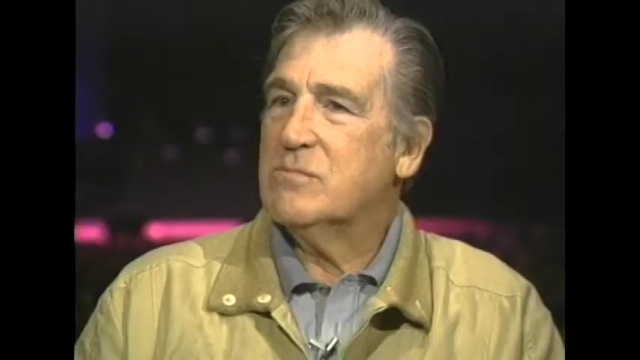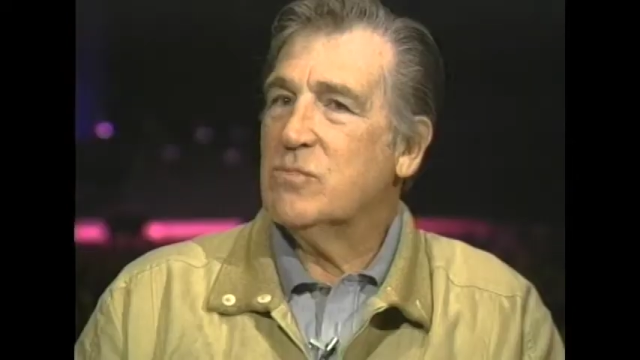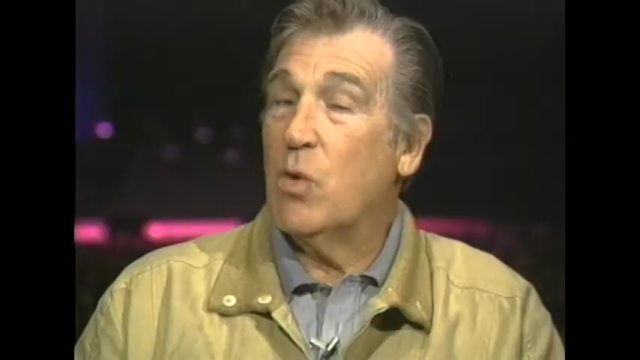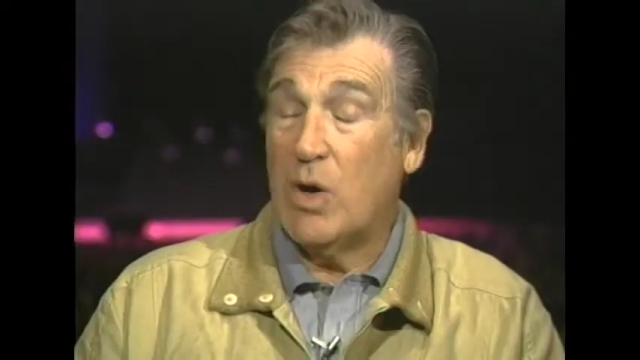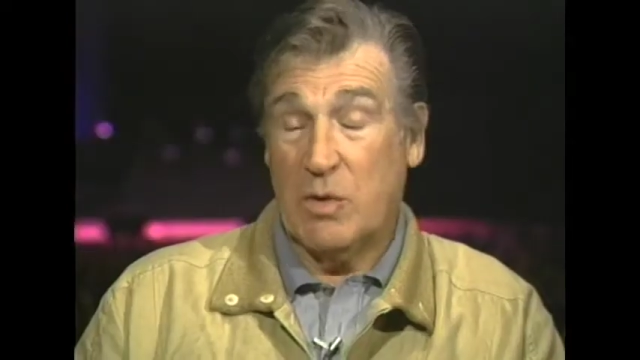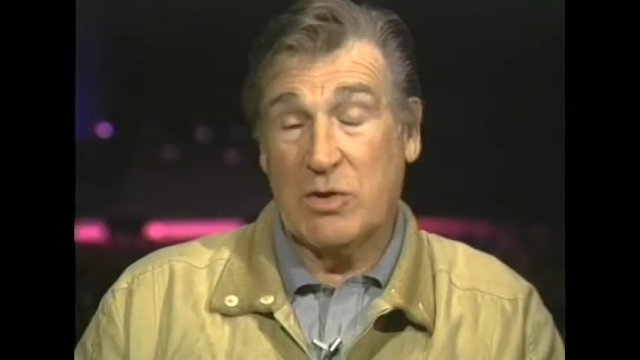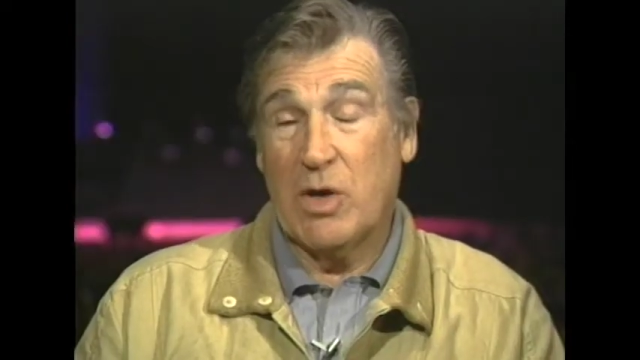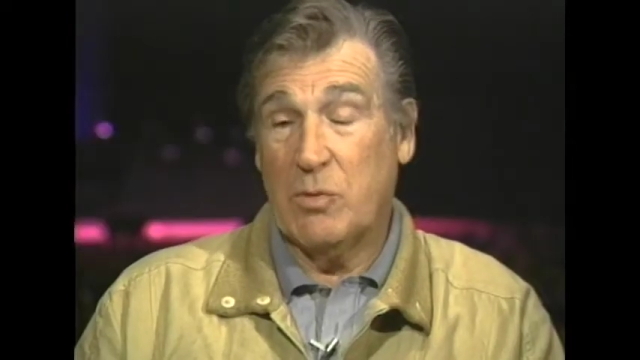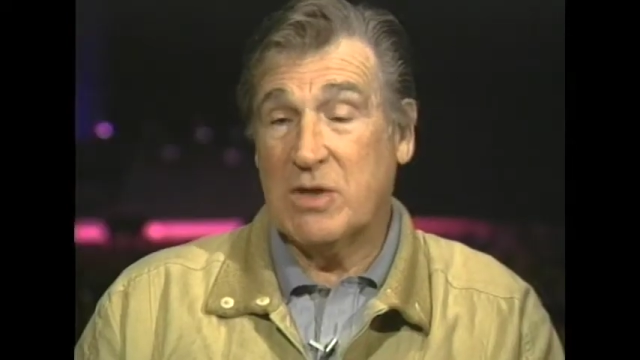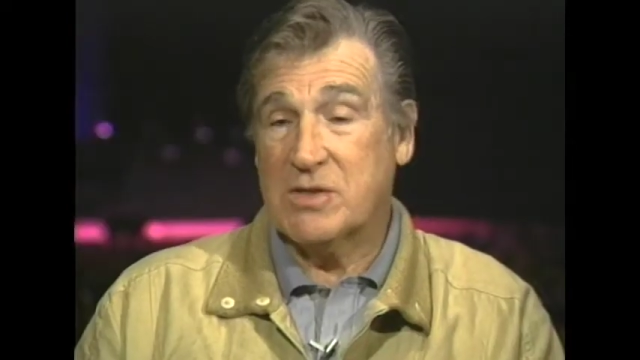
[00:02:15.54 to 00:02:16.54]

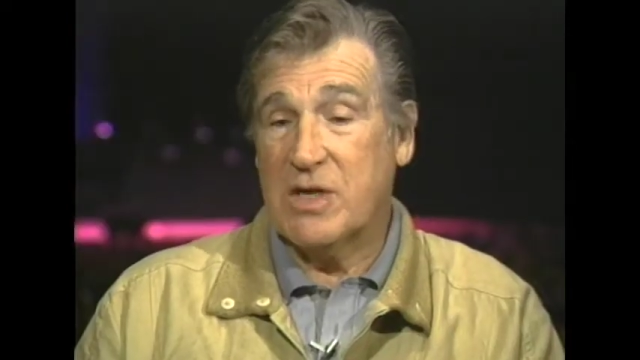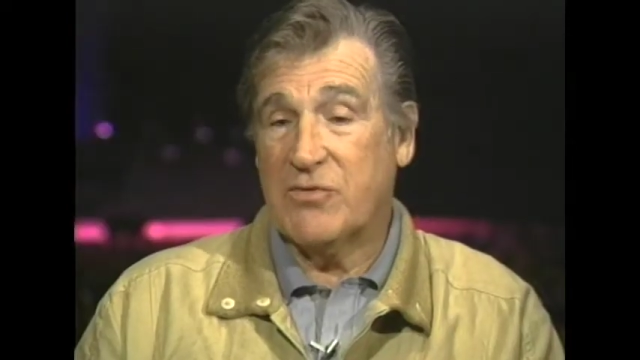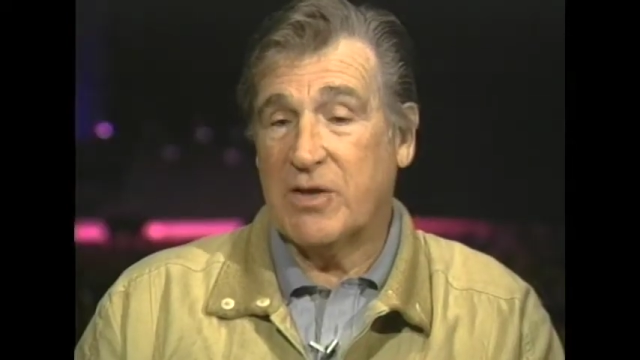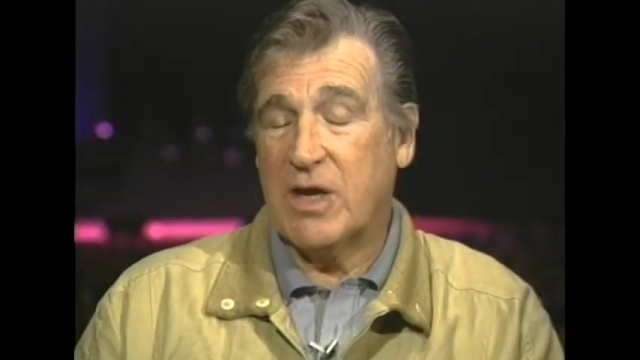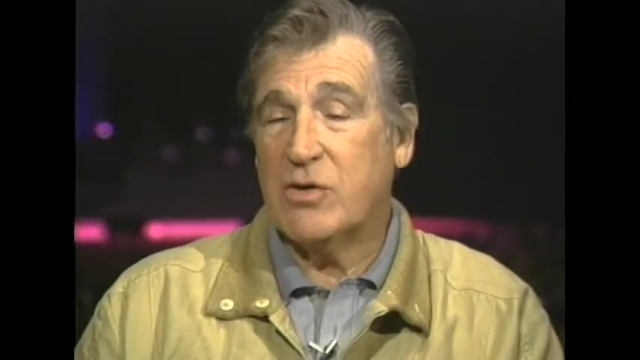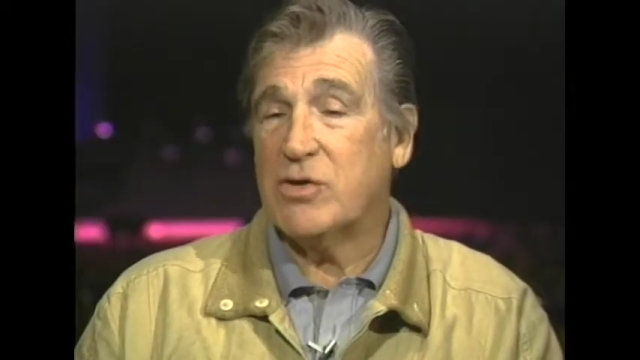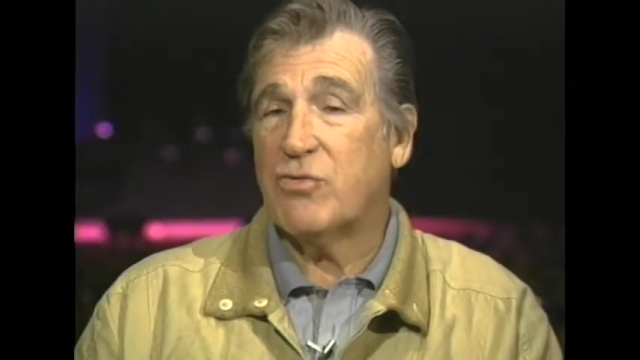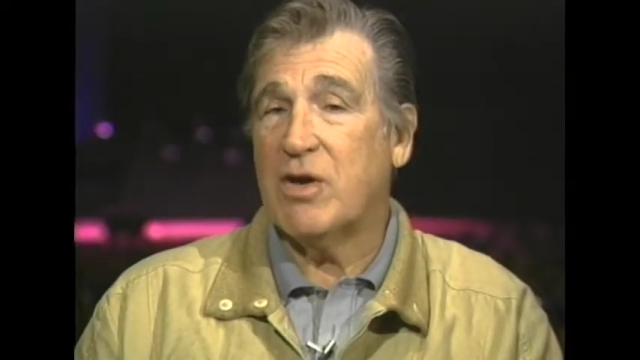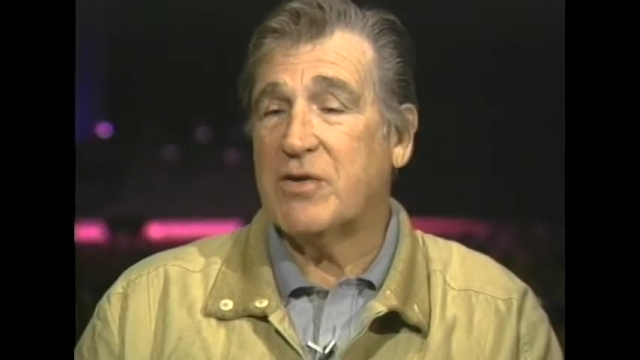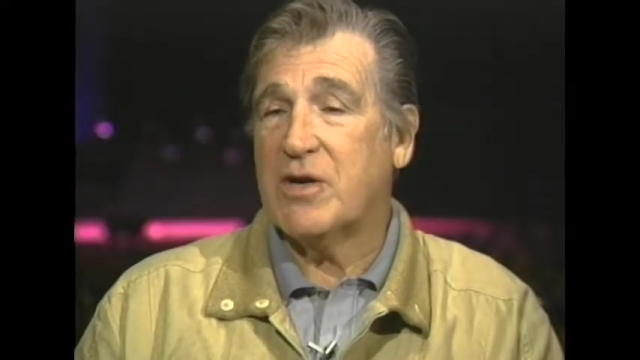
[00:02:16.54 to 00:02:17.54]
I was definitely. I
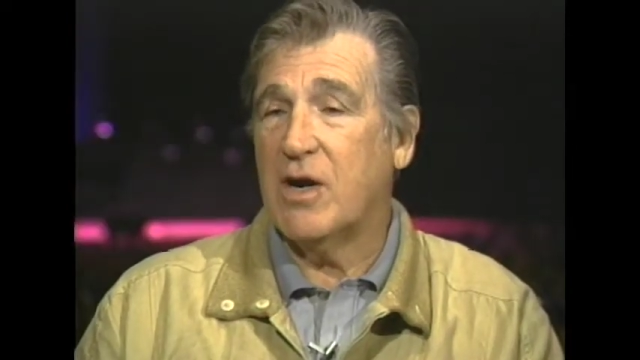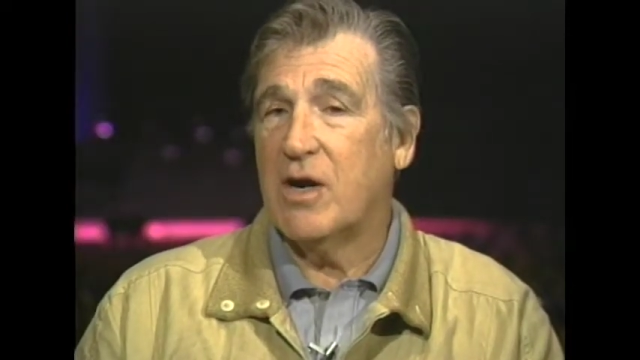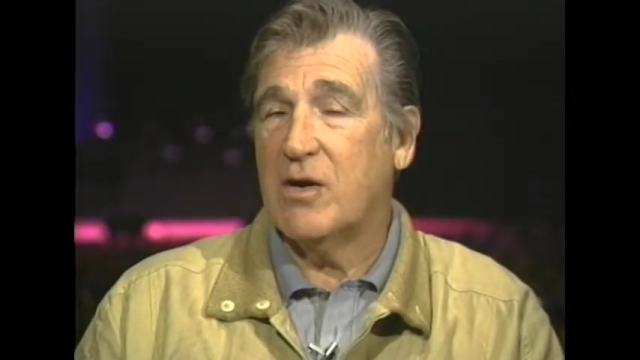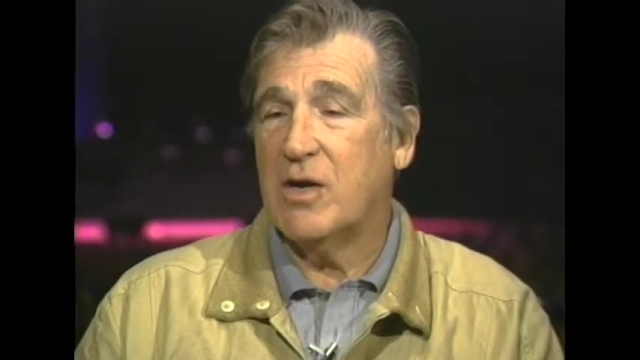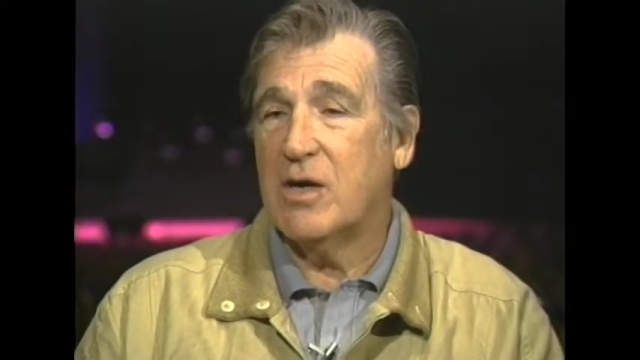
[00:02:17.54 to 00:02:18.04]
couldn't drive a car.